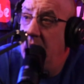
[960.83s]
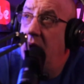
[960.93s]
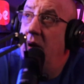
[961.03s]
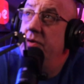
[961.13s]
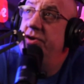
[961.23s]

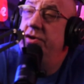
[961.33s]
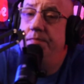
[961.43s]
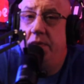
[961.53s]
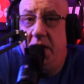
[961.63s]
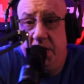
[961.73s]
how she's
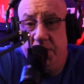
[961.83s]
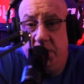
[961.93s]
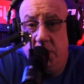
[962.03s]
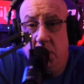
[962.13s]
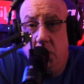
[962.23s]

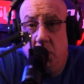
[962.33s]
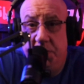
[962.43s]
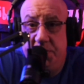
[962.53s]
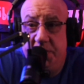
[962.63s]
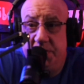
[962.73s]
praising
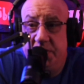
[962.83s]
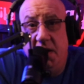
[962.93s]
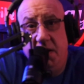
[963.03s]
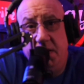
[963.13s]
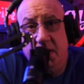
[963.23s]
what she's
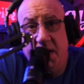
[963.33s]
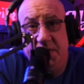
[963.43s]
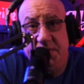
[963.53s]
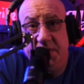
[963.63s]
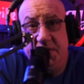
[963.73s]
done in the
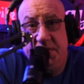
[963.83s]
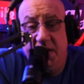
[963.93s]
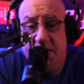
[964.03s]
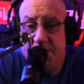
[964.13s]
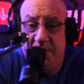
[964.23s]
last 6
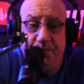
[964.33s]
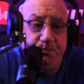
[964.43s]
years.